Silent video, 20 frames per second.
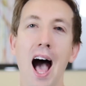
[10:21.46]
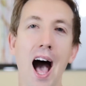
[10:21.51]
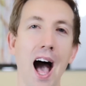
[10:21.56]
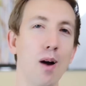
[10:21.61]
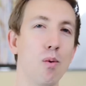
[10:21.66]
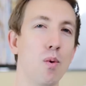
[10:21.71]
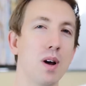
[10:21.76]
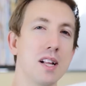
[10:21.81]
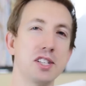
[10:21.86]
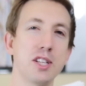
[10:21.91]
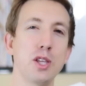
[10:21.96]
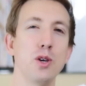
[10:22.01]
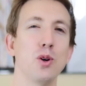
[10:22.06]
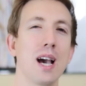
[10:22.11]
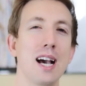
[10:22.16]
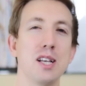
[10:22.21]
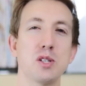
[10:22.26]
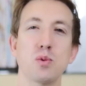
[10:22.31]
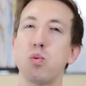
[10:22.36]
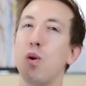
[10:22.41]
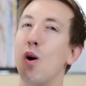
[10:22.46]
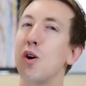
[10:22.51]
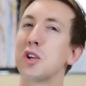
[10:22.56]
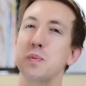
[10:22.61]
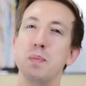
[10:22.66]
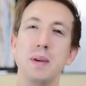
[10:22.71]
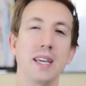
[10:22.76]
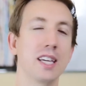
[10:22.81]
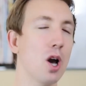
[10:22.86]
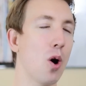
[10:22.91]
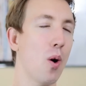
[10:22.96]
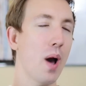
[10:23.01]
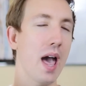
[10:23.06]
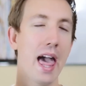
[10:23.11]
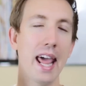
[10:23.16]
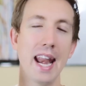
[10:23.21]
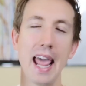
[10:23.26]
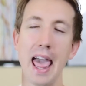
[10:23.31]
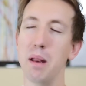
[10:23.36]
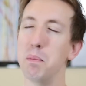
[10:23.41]
I want to see you guys roast me. Go
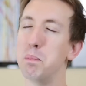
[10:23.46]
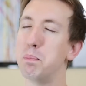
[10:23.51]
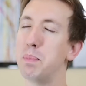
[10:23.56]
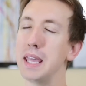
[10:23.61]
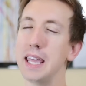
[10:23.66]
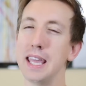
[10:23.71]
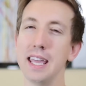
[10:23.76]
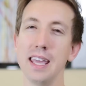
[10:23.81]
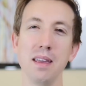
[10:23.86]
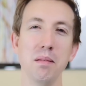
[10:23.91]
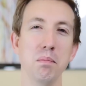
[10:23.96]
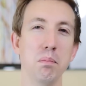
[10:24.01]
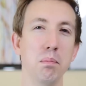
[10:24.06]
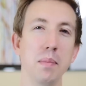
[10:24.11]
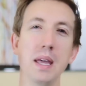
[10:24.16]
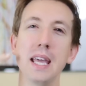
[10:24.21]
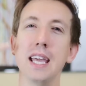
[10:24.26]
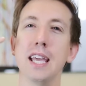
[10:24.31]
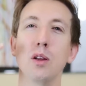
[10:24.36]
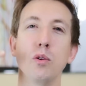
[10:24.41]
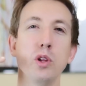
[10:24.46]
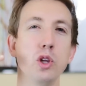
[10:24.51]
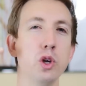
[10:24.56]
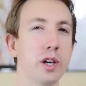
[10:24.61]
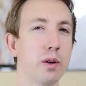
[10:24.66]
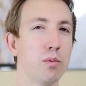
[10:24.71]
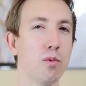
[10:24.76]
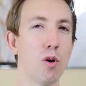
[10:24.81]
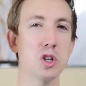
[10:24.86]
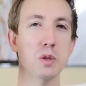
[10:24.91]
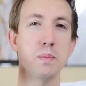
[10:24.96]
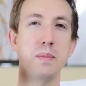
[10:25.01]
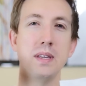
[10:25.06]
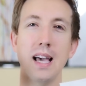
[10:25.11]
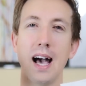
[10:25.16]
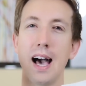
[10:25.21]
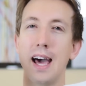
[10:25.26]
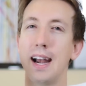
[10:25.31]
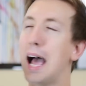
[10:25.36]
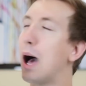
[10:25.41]
ahead and be mean. You can roast
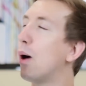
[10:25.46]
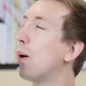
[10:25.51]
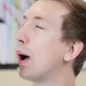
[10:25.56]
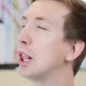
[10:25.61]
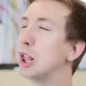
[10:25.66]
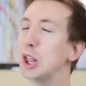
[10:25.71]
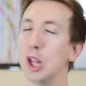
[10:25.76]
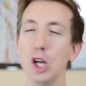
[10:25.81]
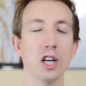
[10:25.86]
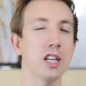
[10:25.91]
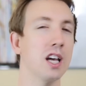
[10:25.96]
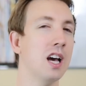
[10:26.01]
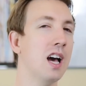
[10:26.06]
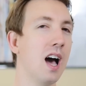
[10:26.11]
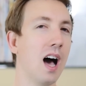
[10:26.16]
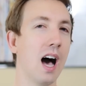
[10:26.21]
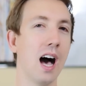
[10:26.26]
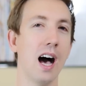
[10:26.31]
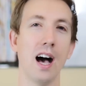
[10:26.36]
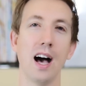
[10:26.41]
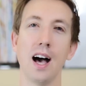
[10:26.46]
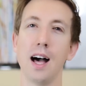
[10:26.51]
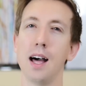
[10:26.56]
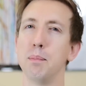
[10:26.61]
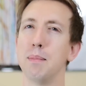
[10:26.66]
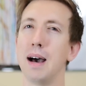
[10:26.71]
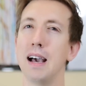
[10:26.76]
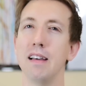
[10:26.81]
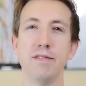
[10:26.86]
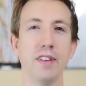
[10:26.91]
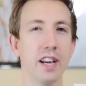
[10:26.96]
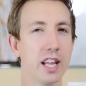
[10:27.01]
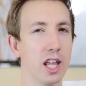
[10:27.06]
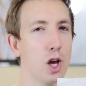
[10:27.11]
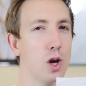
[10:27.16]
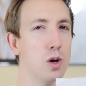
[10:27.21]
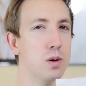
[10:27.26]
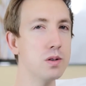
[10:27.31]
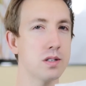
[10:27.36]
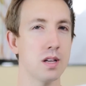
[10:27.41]
me on how I look, on my
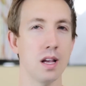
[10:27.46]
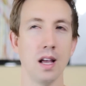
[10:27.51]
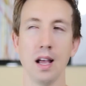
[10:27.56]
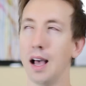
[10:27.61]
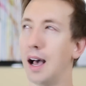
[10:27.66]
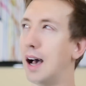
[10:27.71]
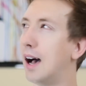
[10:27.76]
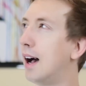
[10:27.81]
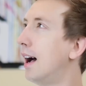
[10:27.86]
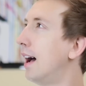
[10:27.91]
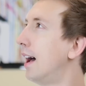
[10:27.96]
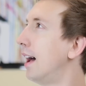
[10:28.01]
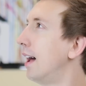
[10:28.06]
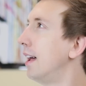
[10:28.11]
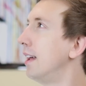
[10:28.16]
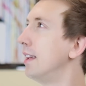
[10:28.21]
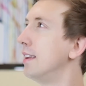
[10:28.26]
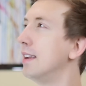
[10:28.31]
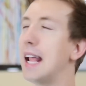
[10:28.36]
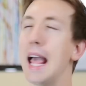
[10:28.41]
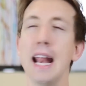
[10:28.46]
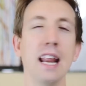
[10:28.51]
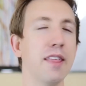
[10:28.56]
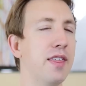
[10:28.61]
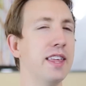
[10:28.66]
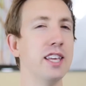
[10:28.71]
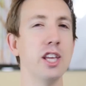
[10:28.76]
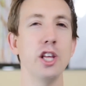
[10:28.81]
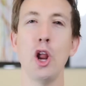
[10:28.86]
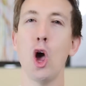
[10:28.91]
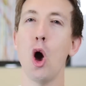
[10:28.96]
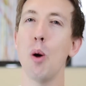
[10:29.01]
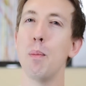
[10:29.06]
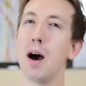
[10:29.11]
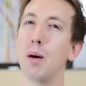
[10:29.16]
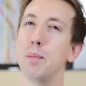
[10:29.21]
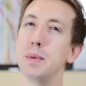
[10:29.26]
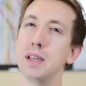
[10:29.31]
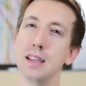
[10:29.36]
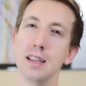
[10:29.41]
videos, on anything you know
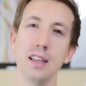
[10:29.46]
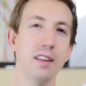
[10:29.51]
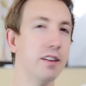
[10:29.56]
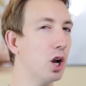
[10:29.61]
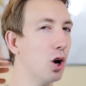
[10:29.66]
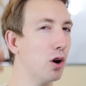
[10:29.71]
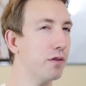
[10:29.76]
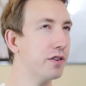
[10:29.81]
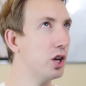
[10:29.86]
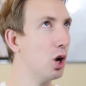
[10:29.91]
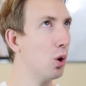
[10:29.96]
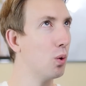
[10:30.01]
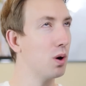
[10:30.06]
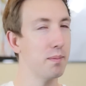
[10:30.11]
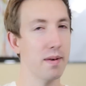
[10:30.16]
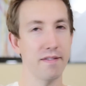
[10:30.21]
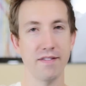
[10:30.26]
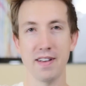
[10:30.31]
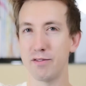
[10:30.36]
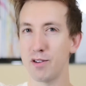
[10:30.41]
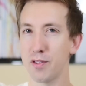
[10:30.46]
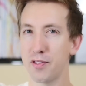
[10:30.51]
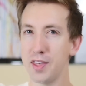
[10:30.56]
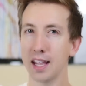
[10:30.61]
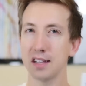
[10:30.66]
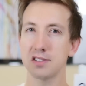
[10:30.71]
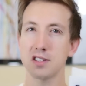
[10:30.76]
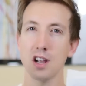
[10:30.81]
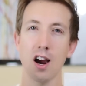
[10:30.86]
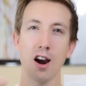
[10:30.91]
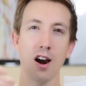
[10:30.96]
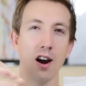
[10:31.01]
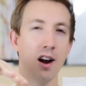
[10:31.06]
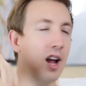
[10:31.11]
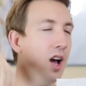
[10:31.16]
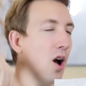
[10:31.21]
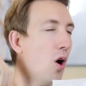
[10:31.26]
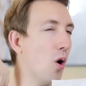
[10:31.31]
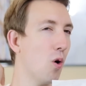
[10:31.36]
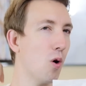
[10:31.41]
about me. You know, if you know what my favorite things
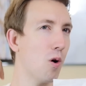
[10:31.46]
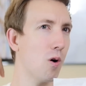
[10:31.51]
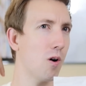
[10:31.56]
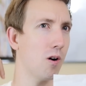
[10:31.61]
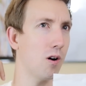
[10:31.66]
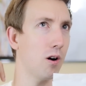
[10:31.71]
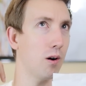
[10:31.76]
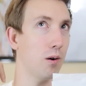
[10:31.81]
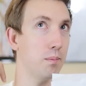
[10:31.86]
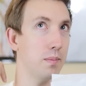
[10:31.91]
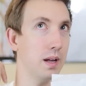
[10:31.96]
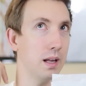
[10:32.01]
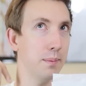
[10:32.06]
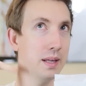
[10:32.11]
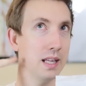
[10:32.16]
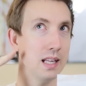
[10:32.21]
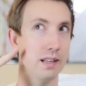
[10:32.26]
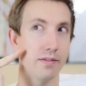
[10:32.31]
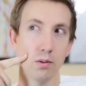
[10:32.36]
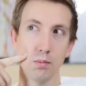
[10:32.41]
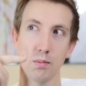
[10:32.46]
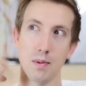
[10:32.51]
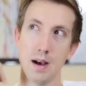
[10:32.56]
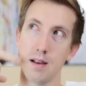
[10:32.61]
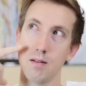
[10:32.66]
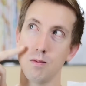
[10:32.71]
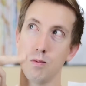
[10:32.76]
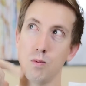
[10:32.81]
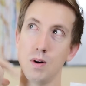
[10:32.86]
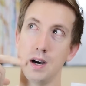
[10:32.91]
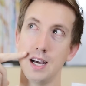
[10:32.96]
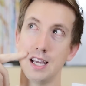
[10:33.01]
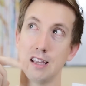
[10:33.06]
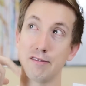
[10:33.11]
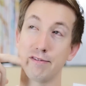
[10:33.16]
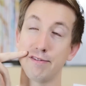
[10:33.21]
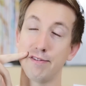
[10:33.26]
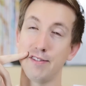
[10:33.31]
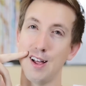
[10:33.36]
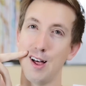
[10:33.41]
are, or maybe even my
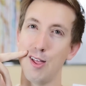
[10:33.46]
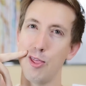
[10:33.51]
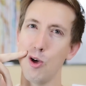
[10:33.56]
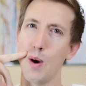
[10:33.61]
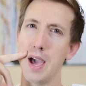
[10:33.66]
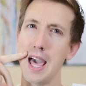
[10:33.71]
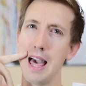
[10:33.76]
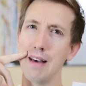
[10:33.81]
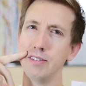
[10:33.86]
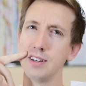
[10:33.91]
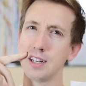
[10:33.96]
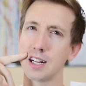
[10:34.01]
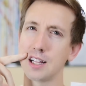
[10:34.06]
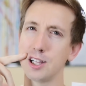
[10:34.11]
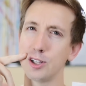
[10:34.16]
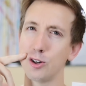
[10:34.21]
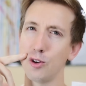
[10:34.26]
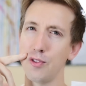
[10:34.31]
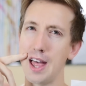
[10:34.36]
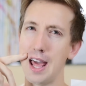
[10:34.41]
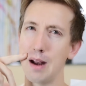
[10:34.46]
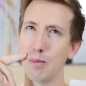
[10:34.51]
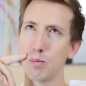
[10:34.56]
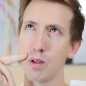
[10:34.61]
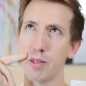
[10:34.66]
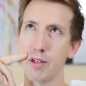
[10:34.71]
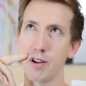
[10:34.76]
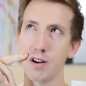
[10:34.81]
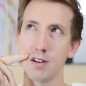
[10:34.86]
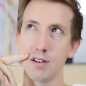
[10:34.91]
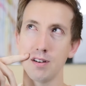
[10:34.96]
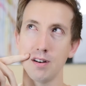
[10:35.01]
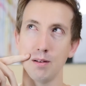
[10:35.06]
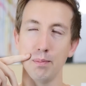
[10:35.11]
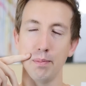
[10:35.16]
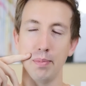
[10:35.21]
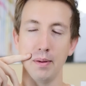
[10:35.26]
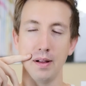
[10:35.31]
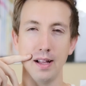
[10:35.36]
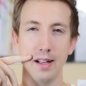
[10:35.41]
wife. Although I haven't cleared that with her,
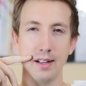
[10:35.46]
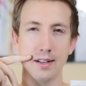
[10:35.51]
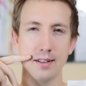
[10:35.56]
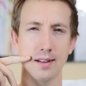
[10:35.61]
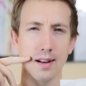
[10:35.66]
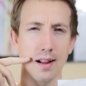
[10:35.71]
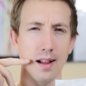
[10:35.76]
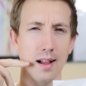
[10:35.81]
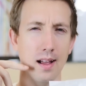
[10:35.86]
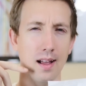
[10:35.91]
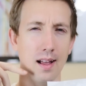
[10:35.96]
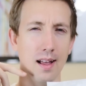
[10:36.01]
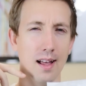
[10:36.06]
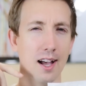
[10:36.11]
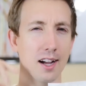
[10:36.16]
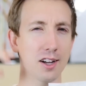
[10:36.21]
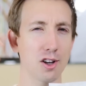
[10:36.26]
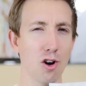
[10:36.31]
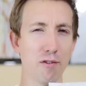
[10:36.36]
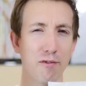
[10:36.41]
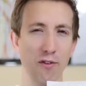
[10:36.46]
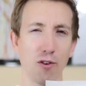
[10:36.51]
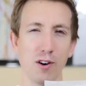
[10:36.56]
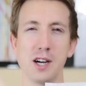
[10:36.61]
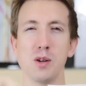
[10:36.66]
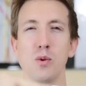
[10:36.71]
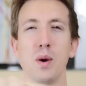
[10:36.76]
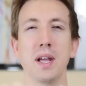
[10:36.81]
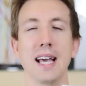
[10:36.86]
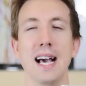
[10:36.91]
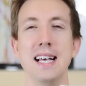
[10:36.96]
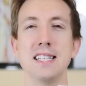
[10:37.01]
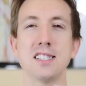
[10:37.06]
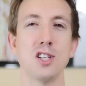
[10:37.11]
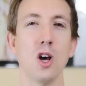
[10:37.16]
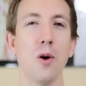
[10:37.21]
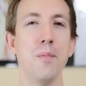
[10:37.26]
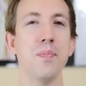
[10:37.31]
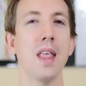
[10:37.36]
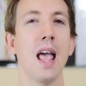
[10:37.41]
but uh, go for it anyway, guys.
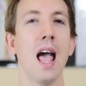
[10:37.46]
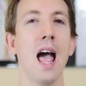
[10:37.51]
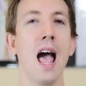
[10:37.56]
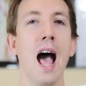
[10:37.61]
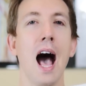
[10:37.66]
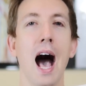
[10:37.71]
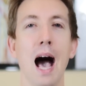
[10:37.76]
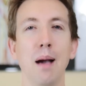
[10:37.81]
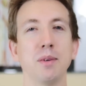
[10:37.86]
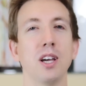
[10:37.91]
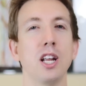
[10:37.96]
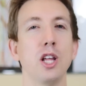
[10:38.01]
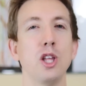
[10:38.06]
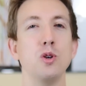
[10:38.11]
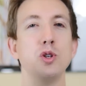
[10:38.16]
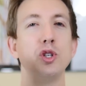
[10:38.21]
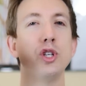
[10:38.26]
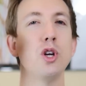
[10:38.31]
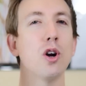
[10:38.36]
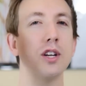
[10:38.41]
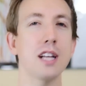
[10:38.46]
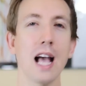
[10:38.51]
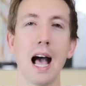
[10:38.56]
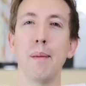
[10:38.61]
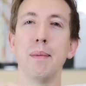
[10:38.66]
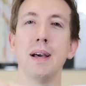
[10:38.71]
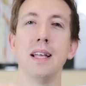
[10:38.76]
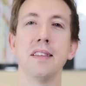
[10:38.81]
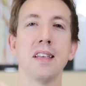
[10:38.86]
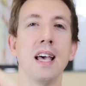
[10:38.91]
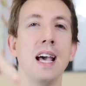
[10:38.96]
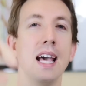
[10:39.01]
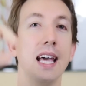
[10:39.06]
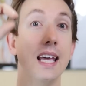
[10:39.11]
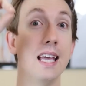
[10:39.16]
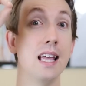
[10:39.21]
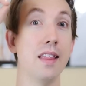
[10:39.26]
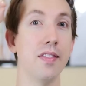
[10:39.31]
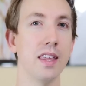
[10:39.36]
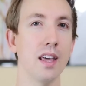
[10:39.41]
So I'm going to use your comments
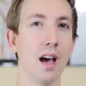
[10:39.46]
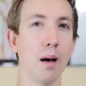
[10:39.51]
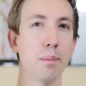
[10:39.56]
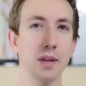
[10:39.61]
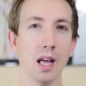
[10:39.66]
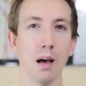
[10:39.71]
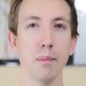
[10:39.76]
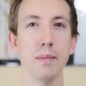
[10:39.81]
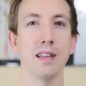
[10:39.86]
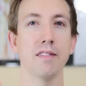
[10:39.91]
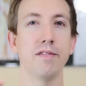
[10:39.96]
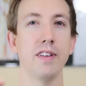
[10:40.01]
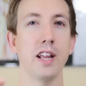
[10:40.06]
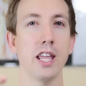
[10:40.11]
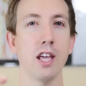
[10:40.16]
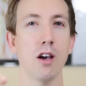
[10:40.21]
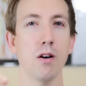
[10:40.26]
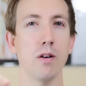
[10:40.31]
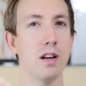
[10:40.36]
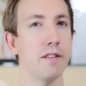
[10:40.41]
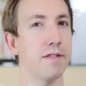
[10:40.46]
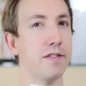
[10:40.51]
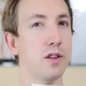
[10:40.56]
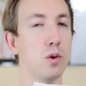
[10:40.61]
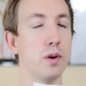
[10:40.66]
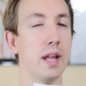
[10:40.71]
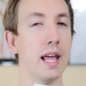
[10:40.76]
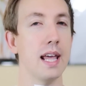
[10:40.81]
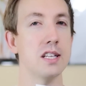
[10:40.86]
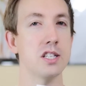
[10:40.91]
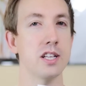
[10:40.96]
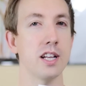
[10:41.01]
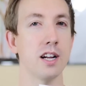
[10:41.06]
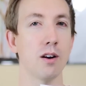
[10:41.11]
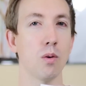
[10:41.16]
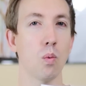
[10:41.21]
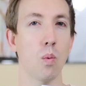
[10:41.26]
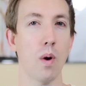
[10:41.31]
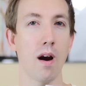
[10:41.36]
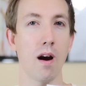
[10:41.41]
in the upcoming video in a few days
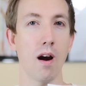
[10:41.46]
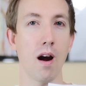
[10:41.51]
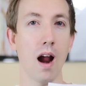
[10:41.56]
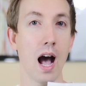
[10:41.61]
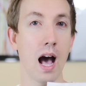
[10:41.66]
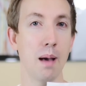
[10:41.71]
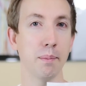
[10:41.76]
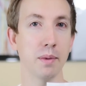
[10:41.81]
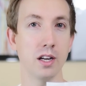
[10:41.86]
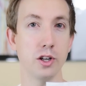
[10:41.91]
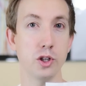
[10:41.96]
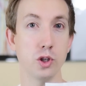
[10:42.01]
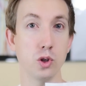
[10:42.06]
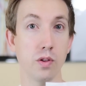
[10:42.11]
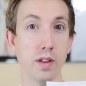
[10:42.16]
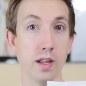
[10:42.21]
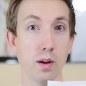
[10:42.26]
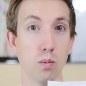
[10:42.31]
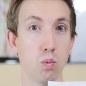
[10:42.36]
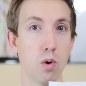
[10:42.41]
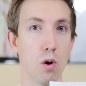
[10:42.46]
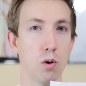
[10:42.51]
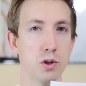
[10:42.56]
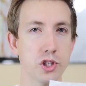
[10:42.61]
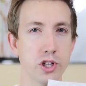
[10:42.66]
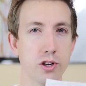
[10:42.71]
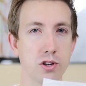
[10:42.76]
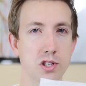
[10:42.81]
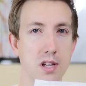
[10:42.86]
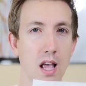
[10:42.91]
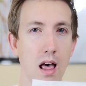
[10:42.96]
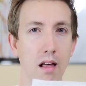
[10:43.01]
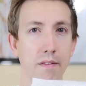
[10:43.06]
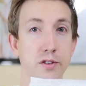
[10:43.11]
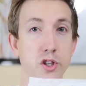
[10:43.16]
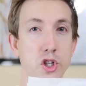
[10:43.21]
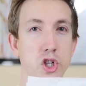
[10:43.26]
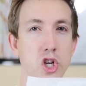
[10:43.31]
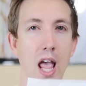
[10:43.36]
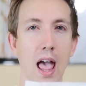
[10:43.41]
here where I'm going to do the Roast
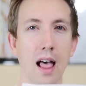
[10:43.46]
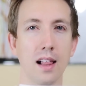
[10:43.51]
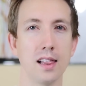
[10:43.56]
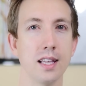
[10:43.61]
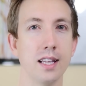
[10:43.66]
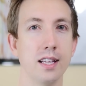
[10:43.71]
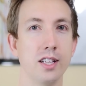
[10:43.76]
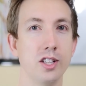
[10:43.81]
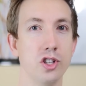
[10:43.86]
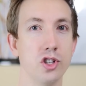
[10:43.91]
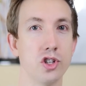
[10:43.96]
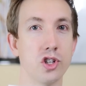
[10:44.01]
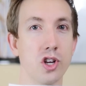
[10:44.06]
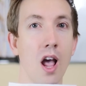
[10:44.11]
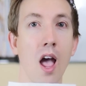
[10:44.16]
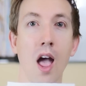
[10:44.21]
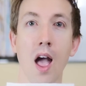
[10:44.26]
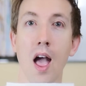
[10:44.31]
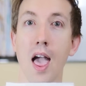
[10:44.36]
Yourself Challenge.